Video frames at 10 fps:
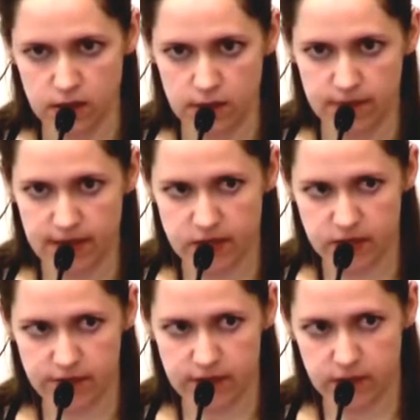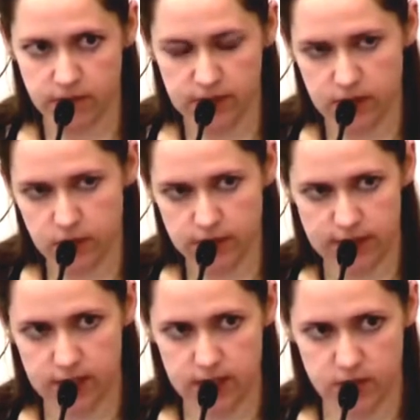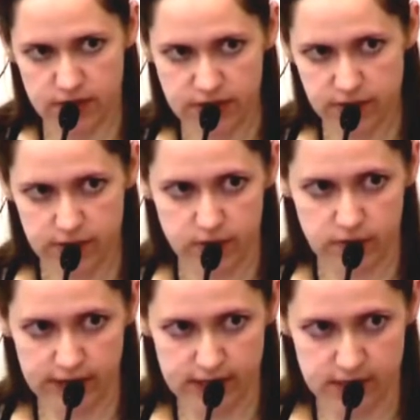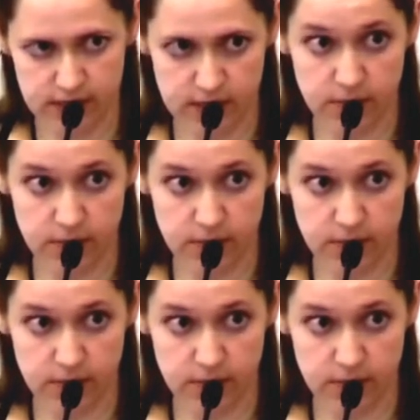actually fed them lean cuisine with different rices,